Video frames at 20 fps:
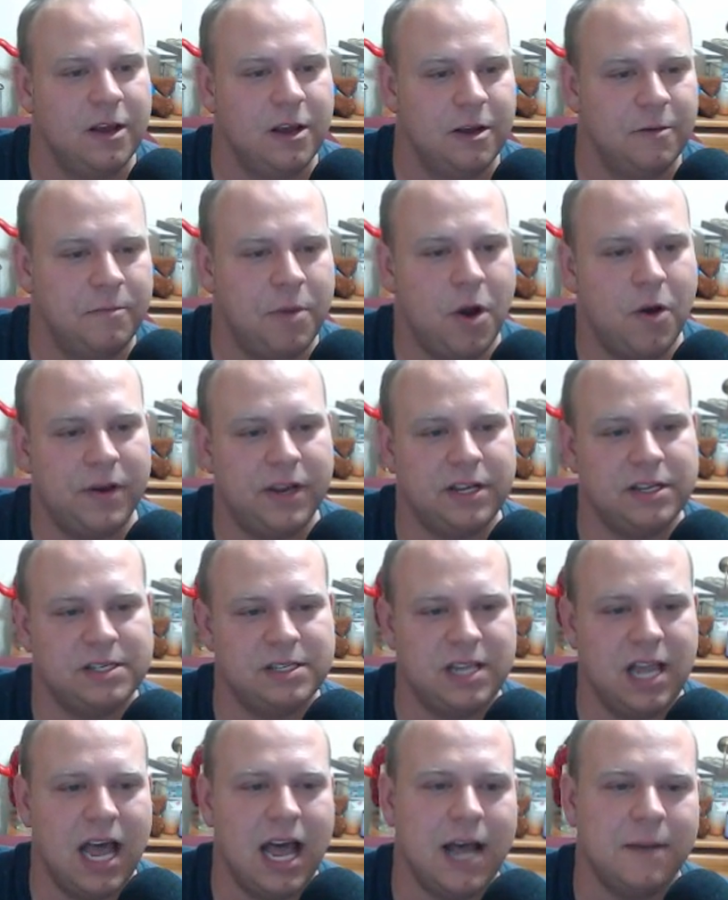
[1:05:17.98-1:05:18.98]

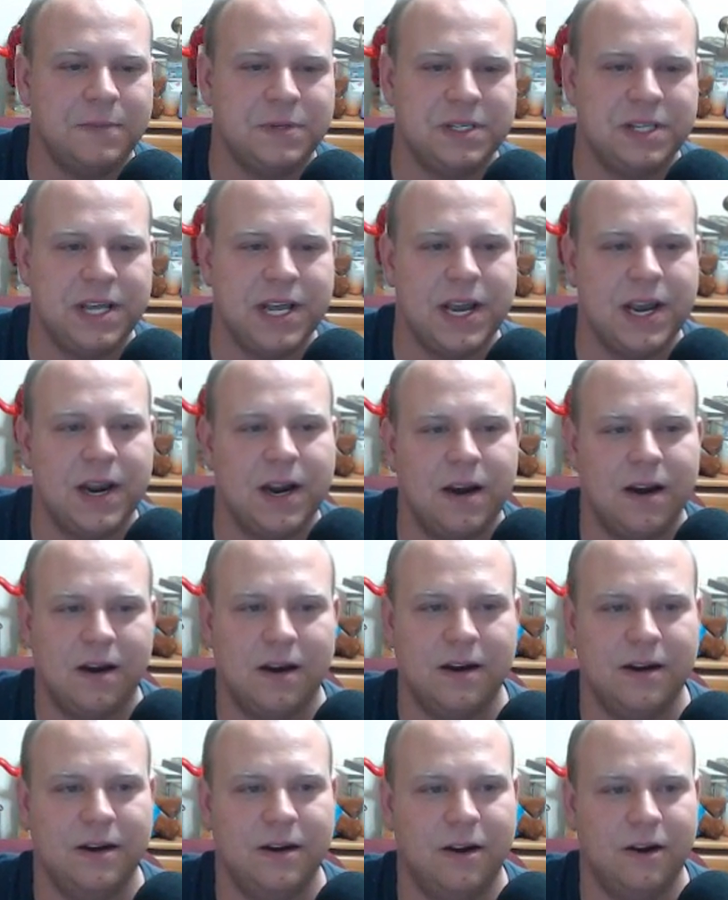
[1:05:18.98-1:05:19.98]
Pokestops
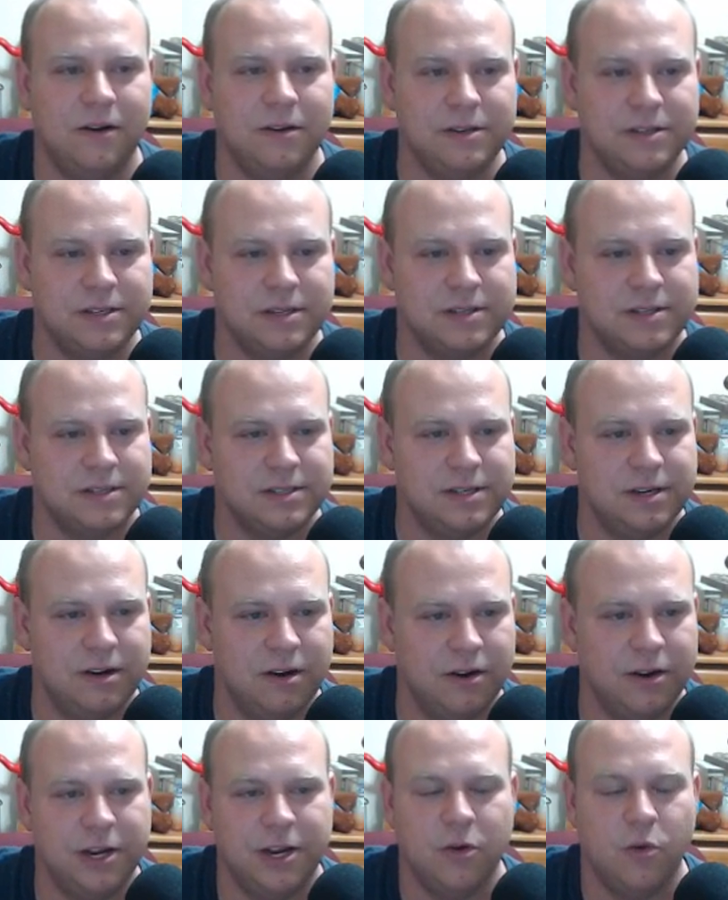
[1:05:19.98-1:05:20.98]
there. It's
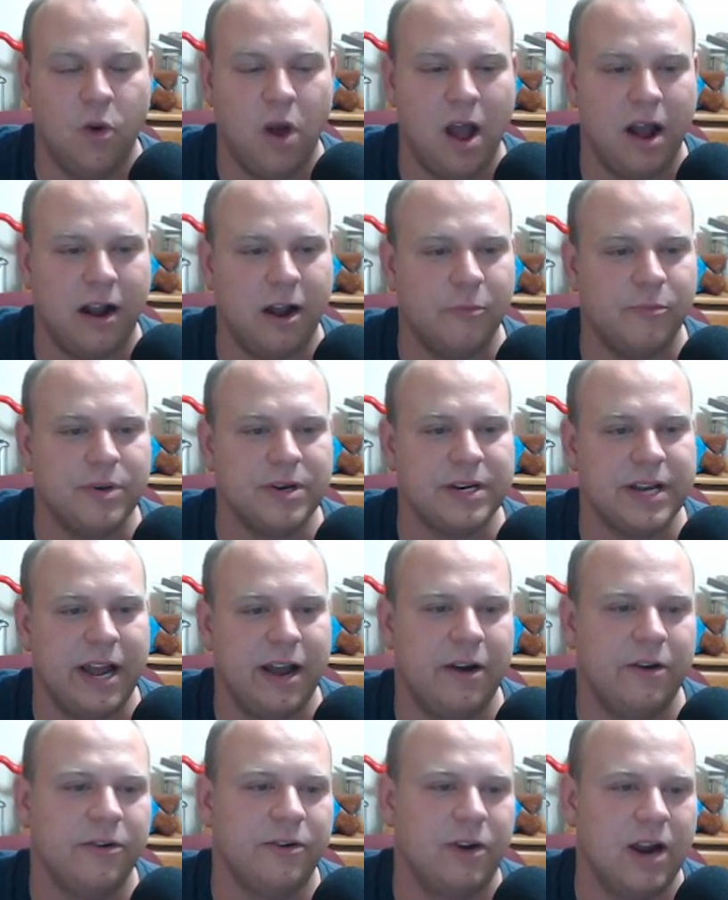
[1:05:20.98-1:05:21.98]
you can walk up and
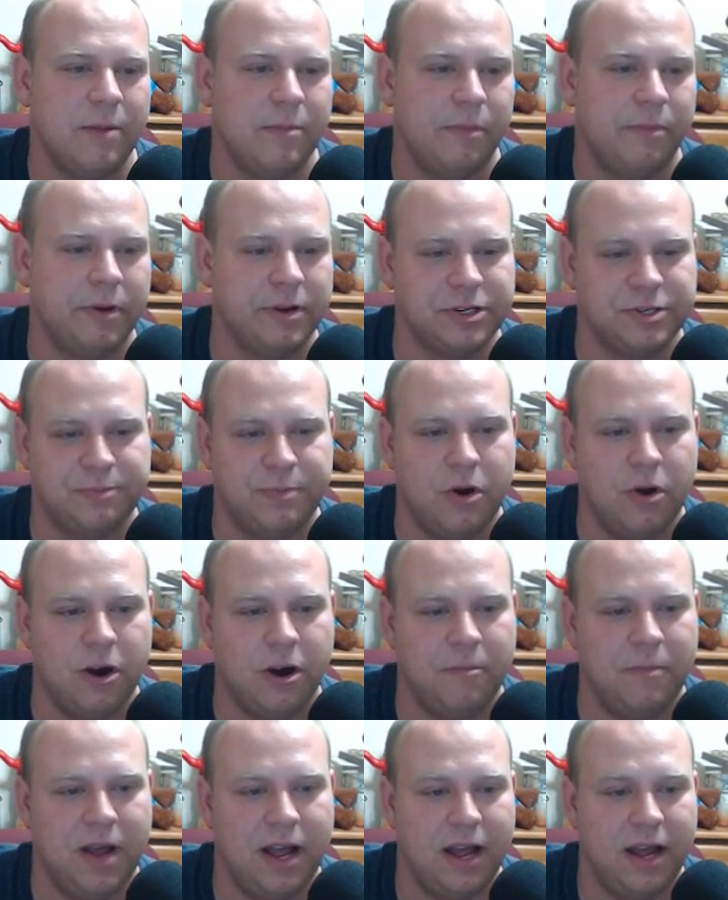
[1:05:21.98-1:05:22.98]
down, grab a bunch of
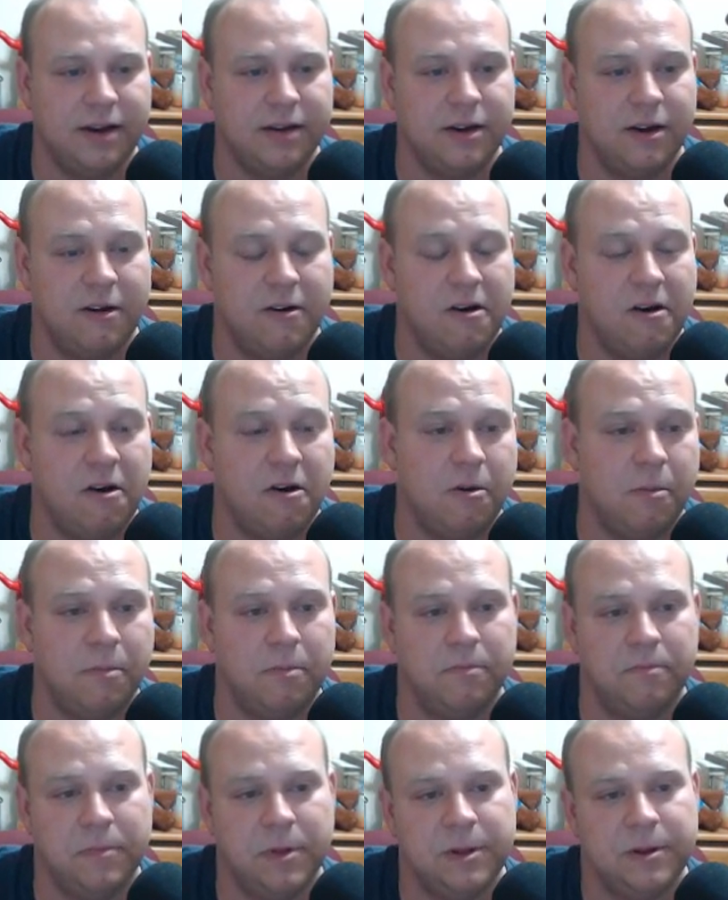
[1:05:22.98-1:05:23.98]
Pokemon, go
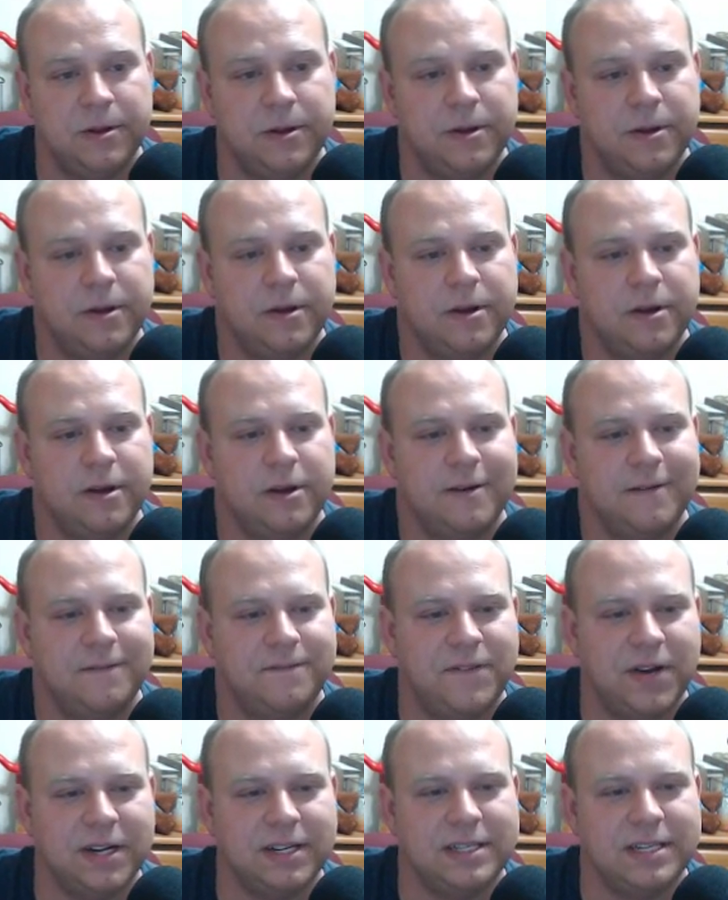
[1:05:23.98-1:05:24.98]
home.
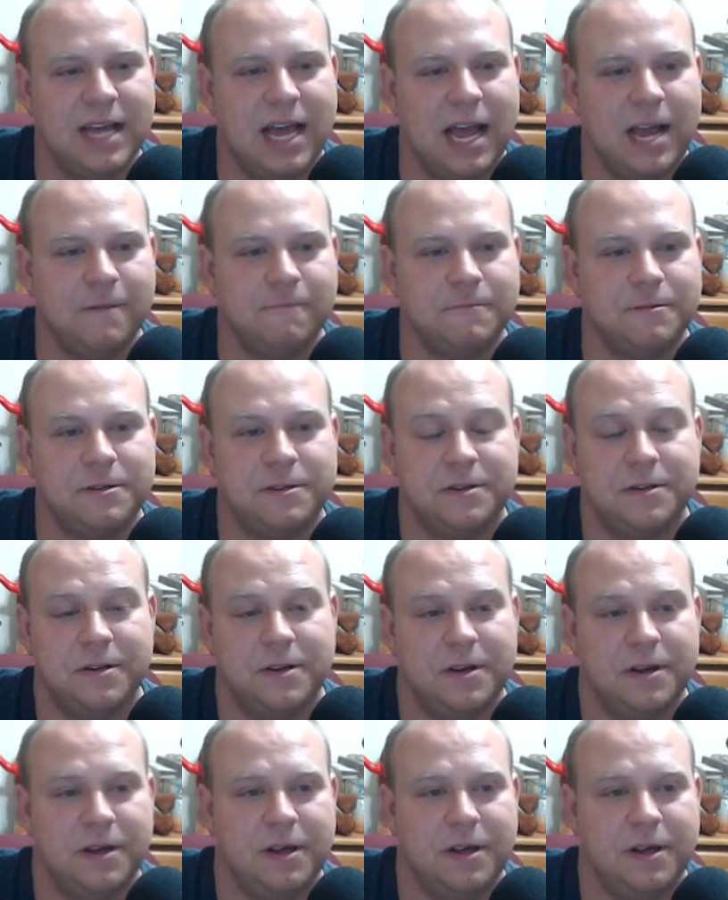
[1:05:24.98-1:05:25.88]
Fun times.